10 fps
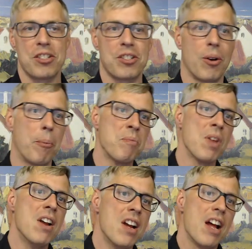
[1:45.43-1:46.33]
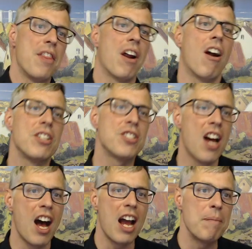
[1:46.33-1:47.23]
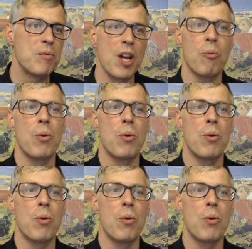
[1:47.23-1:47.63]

So there are times that